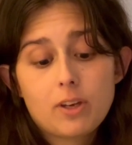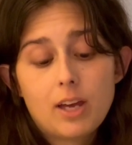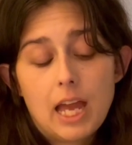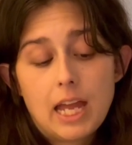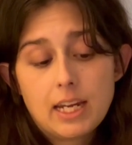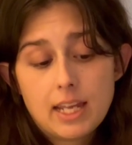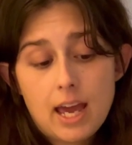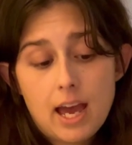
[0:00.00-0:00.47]

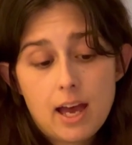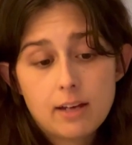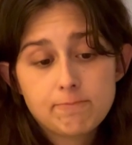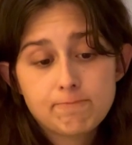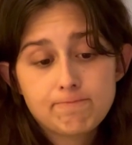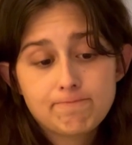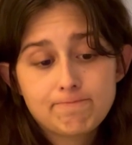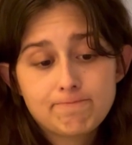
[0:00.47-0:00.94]
And yeah,
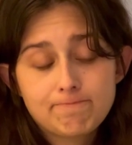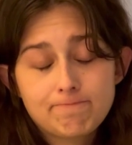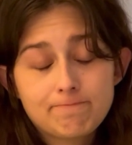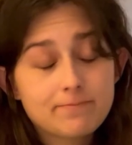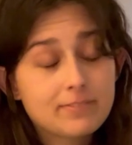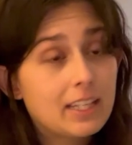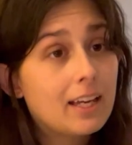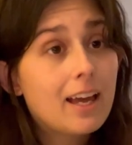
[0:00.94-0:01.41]

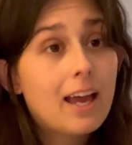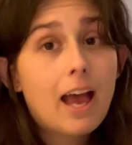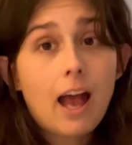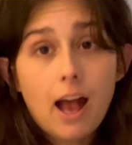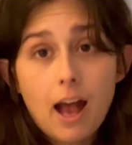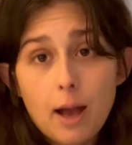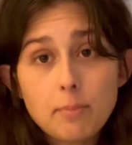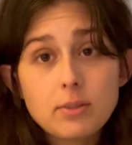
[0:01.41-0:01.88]

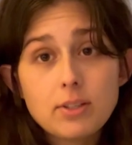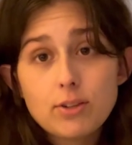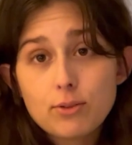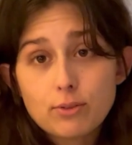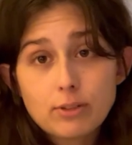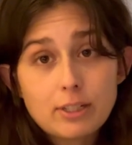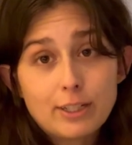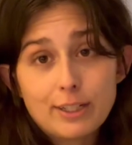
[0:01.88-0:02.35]
happy
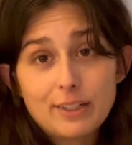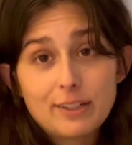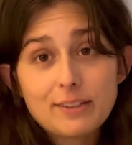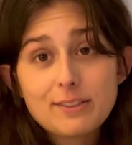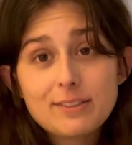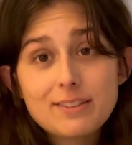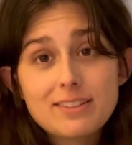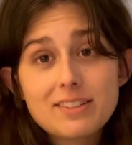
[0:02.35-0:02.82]
3
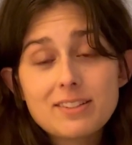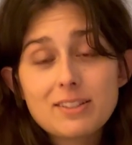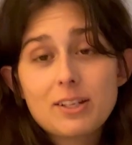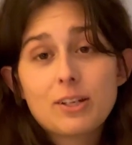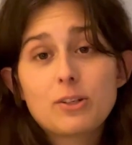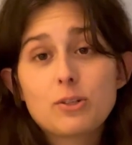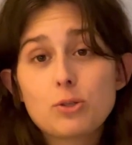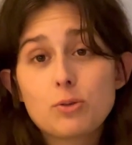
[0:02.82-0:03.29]
years
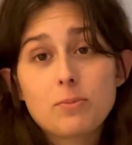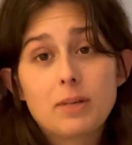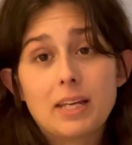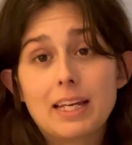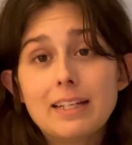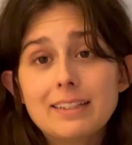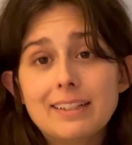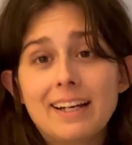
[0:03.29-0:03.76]
to me.